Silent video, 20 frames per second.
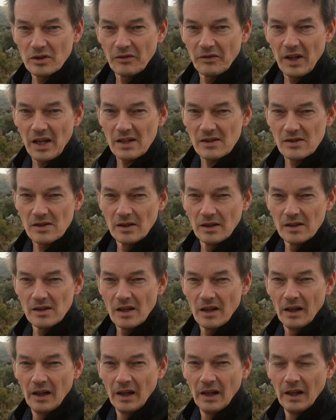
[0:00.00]
of this.
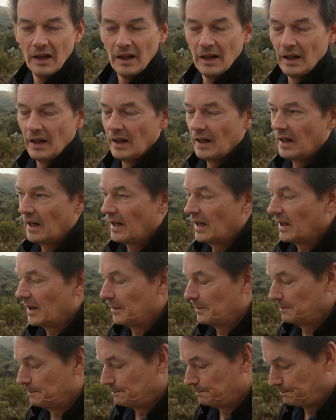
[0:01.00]

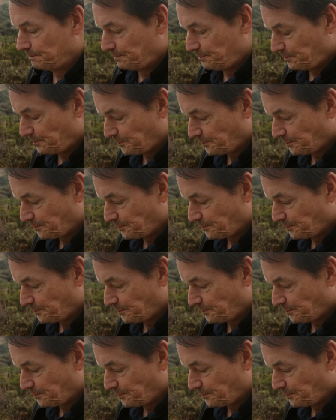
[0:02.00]
I'm